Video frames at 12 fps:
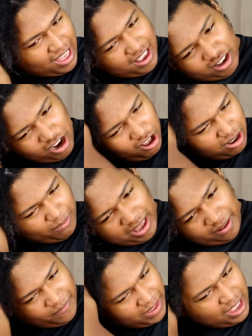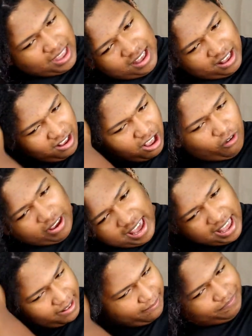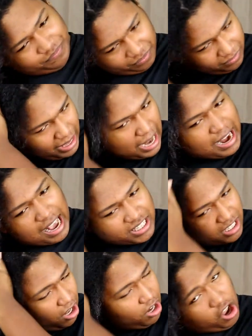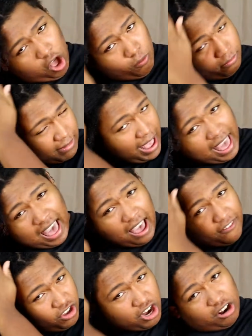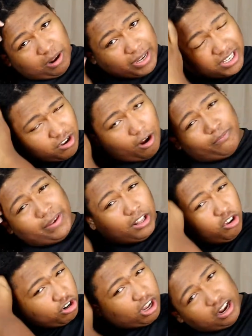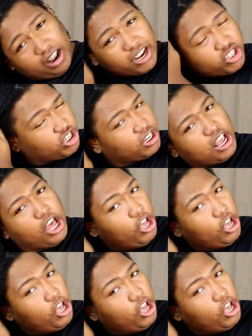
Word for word: You know, let me go get a nice cologne to have. You know, let me start me a little collection.